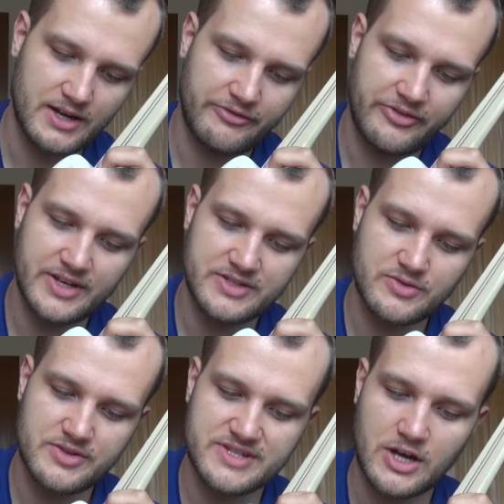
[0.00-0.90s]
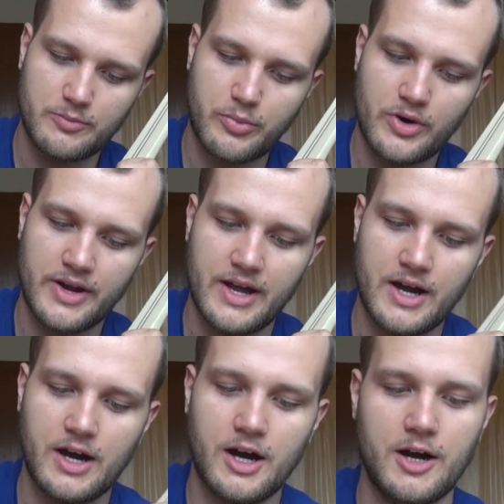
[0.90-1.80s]
fitted to the soundboard,
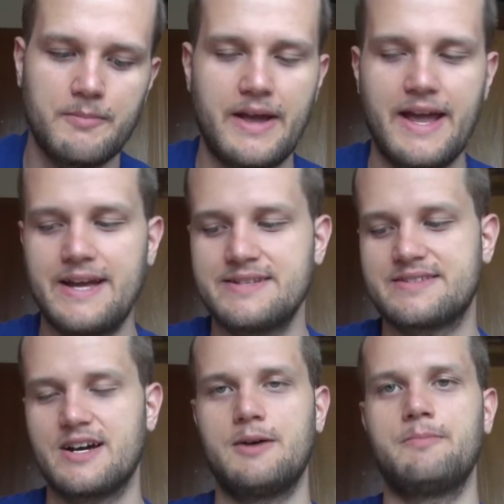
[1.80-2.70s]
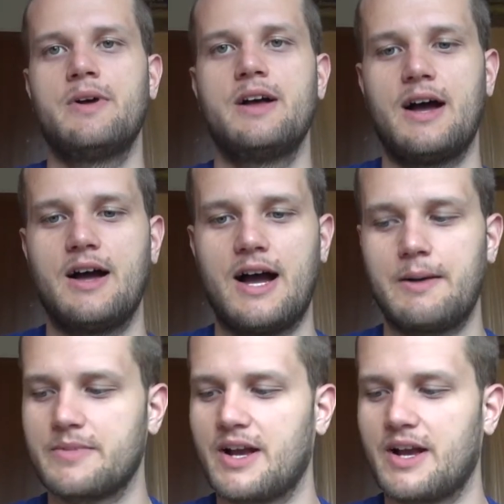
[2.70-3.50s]
I'm